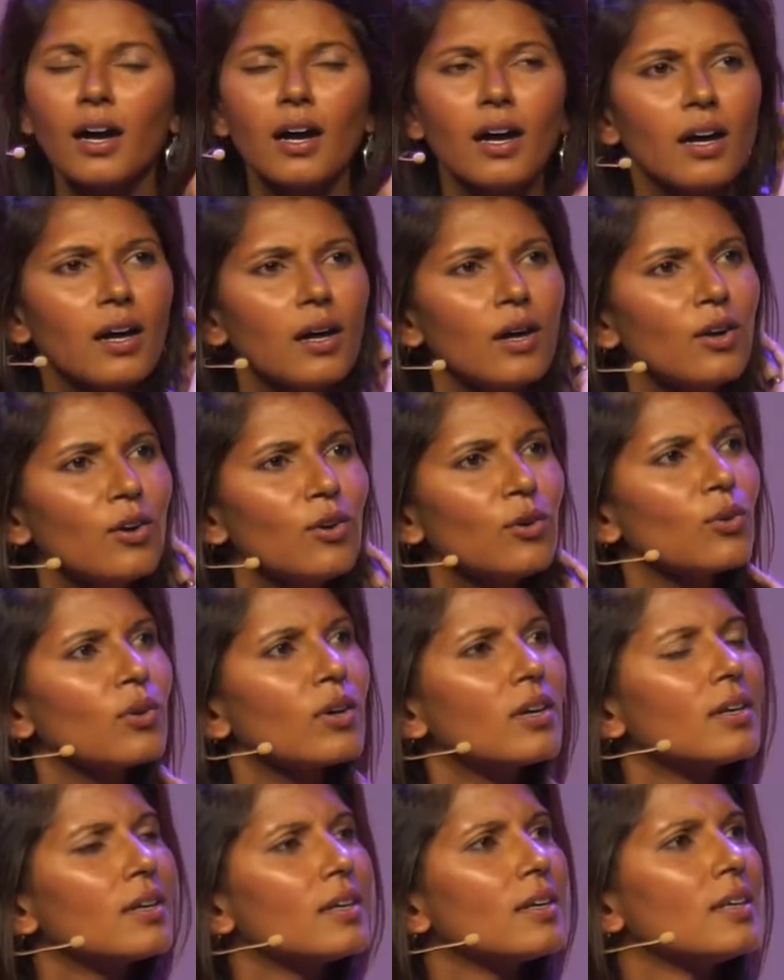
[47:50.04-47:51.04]
Oh,
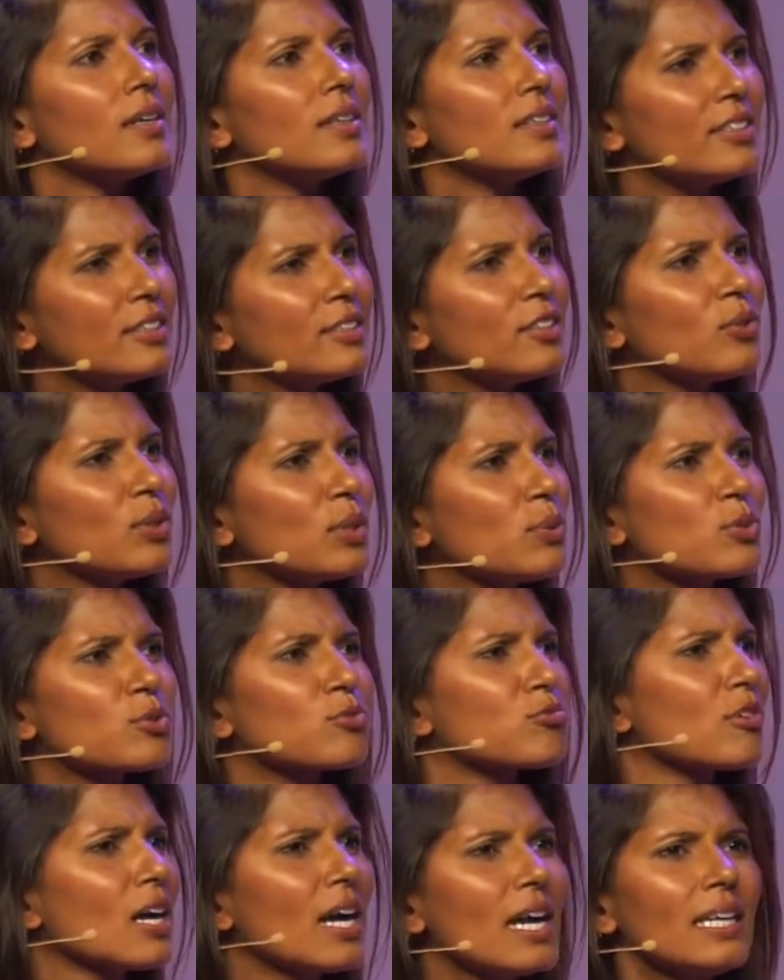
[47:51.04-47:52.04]
you know, he was
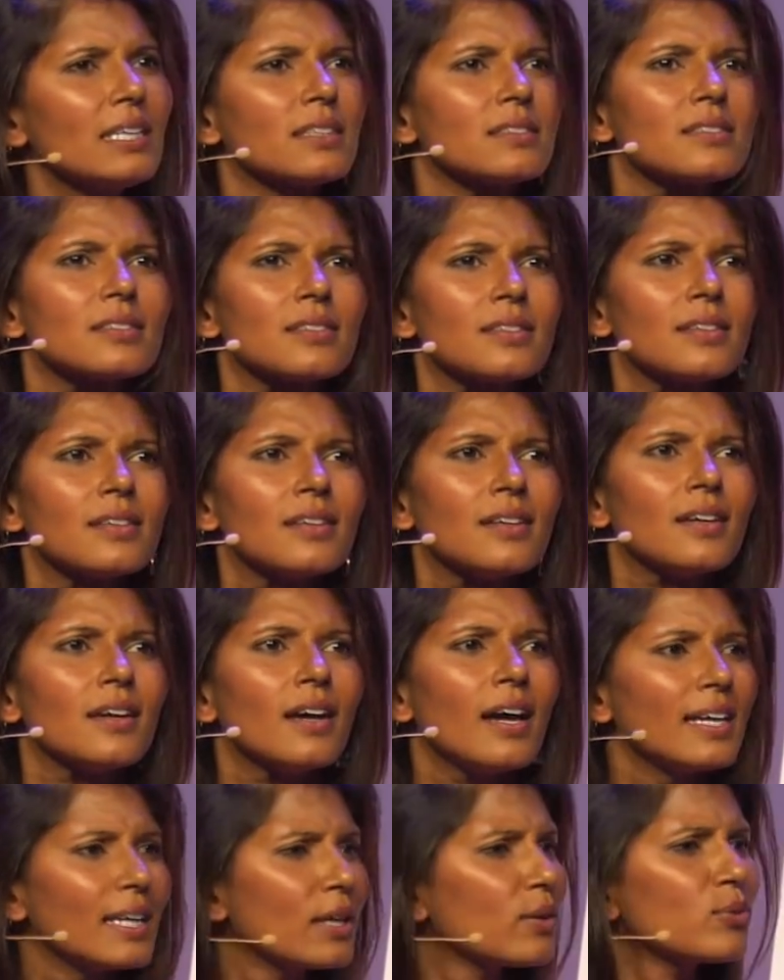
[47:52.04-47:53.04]
right.
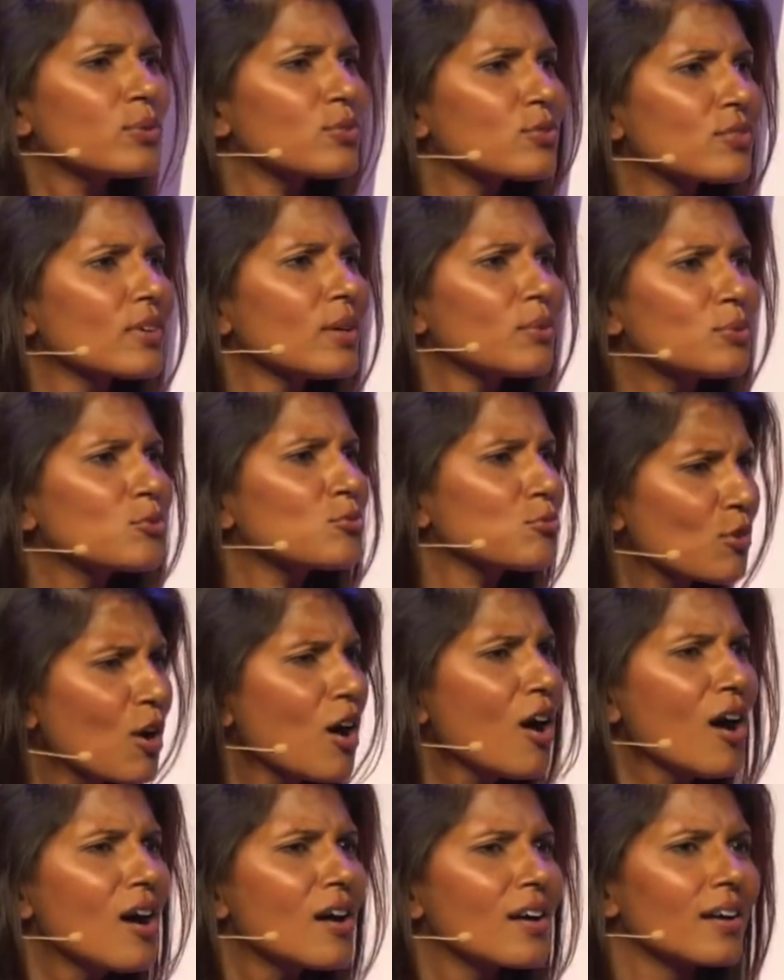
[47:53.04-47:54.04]
And I was, I was
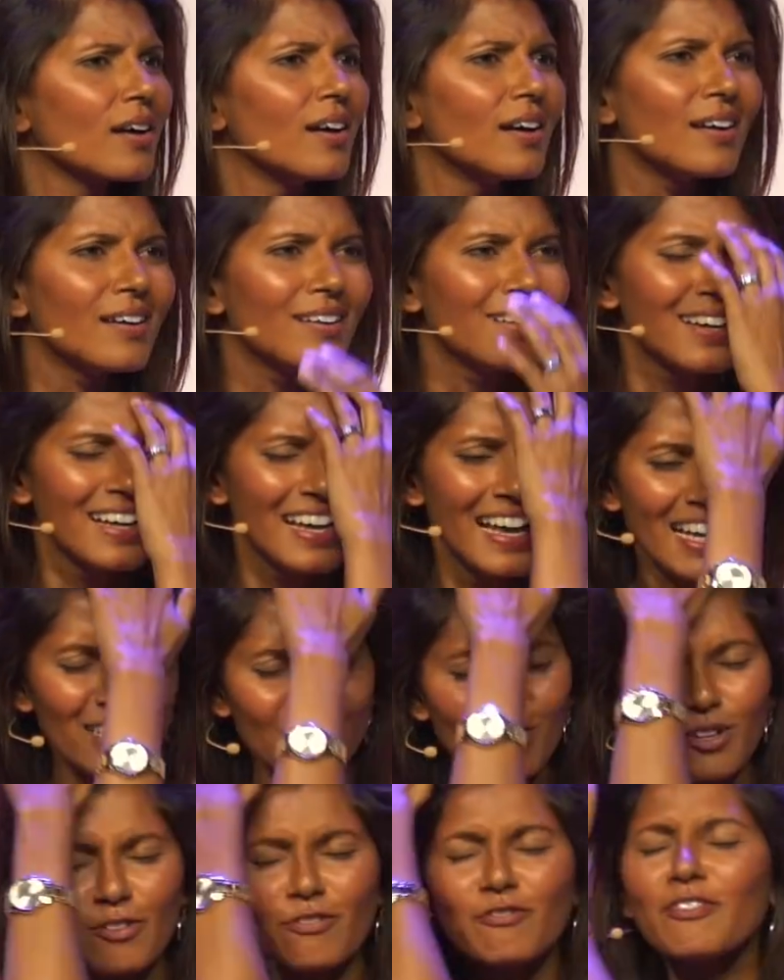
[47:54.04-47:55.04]
wrong. And so
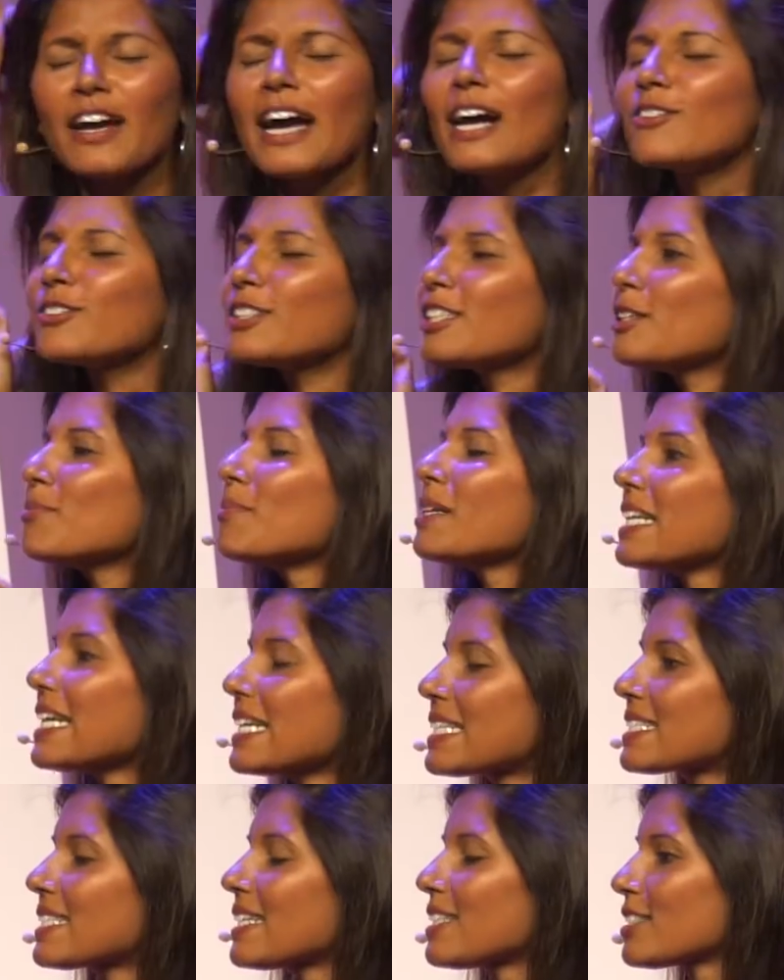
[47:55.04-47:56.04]
I found him and I
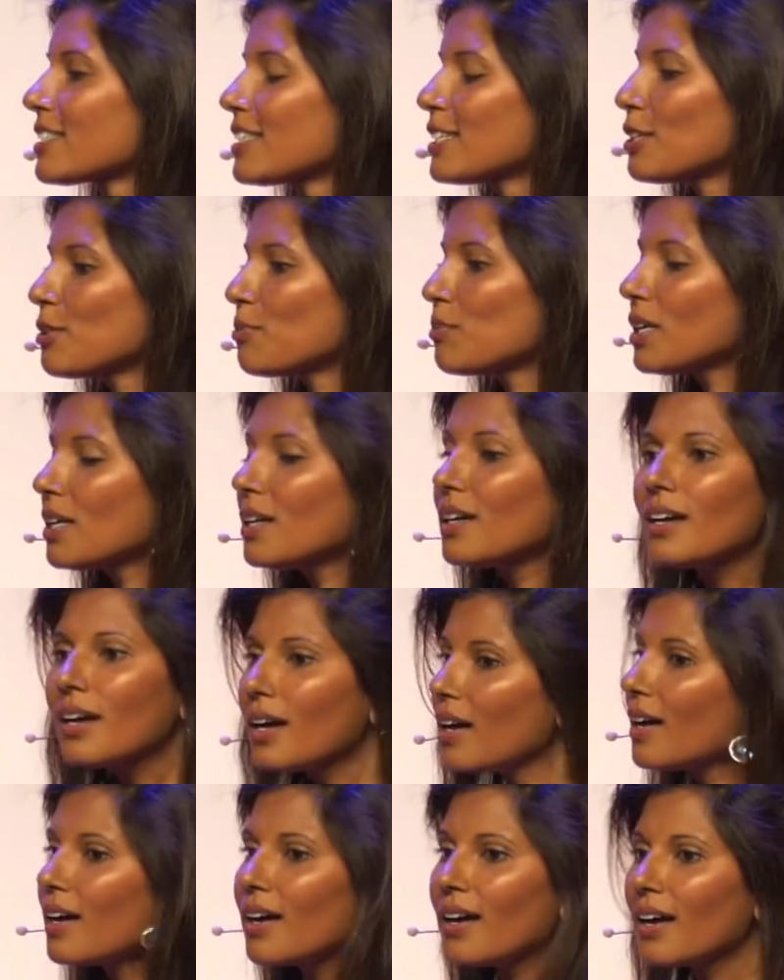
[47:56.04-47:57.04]
said to him,
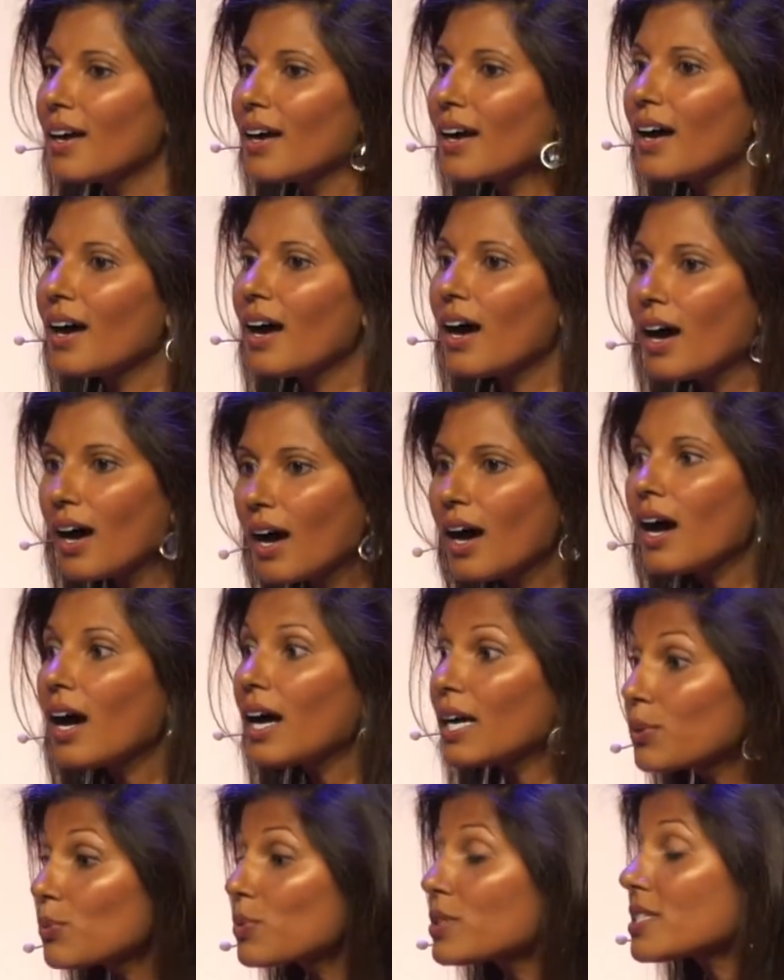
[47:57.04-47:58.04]

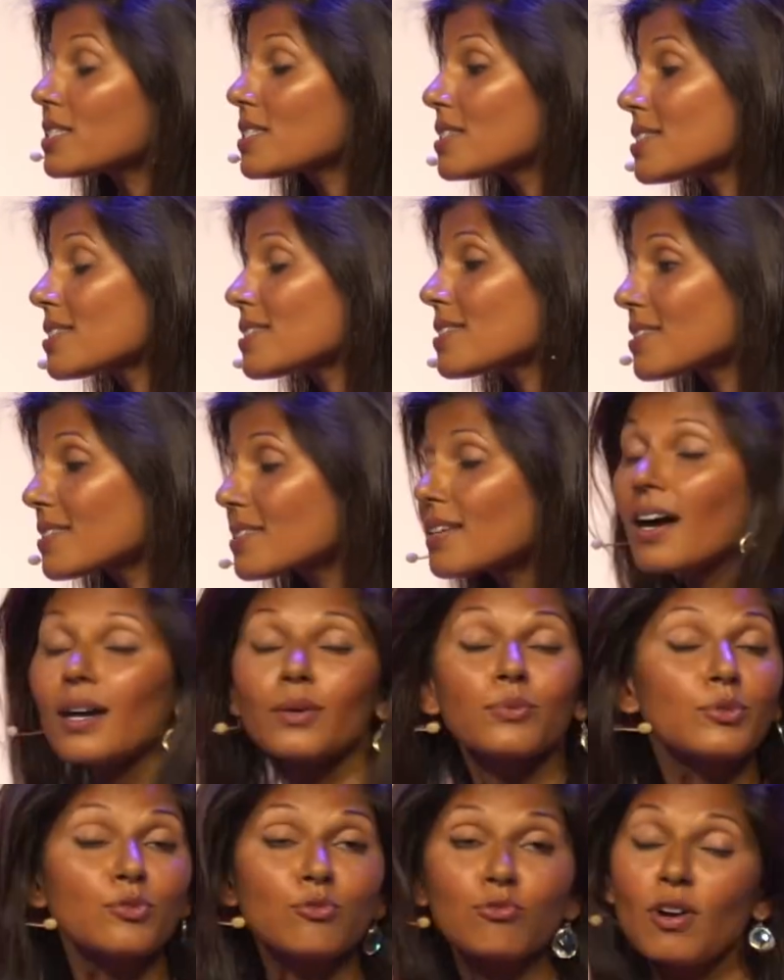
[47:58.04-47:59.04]
I was, I
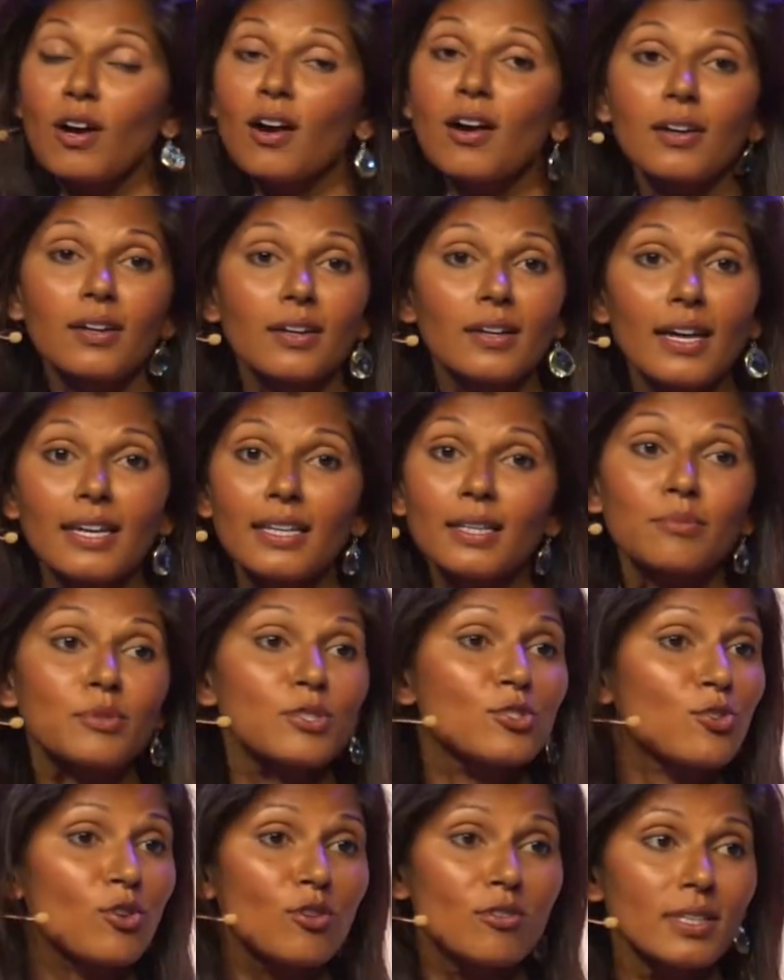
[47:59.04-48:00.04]
was wrong and I'm
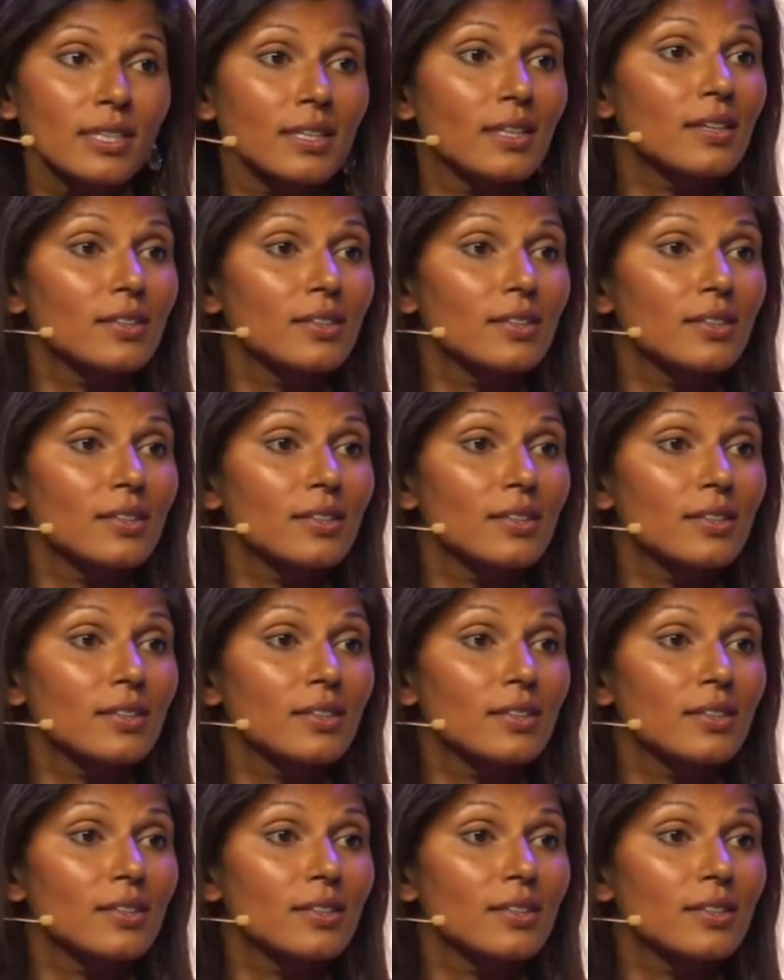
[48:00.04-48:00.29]
sorry.